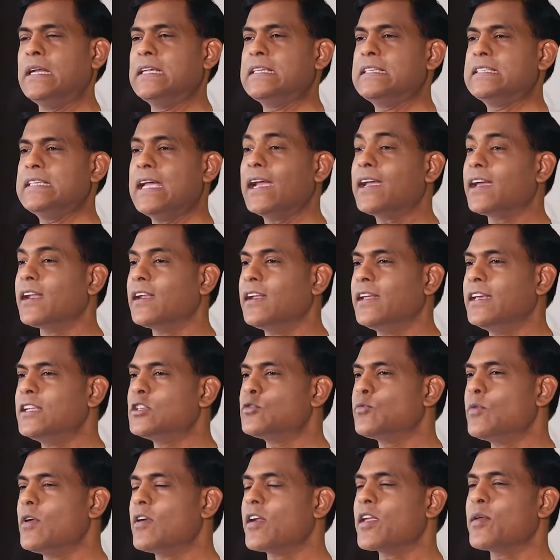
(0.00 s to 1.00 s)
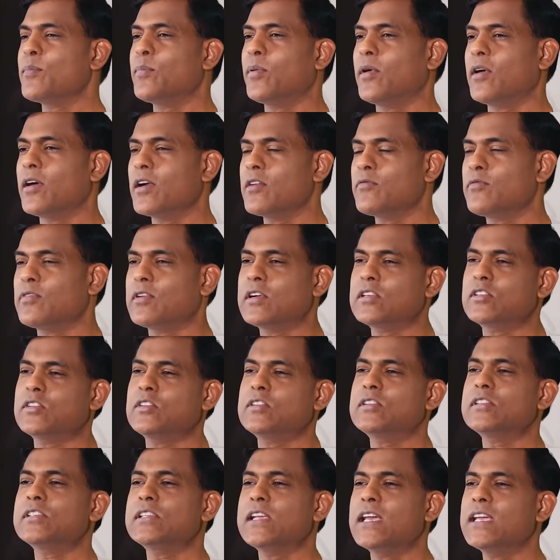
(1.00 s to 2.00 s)
Secondly, it's very important for us to
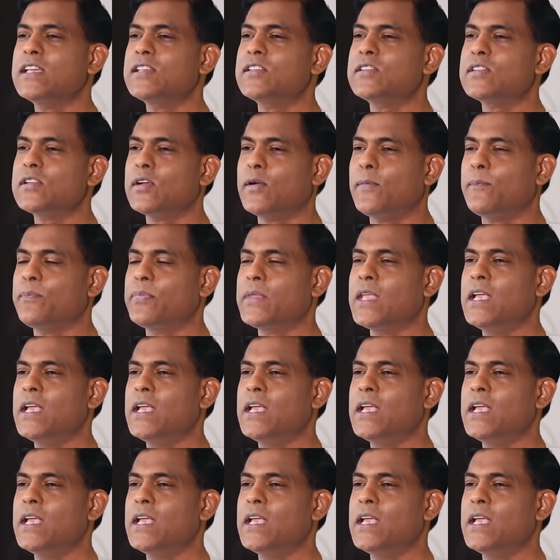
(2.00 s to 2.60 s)
say so,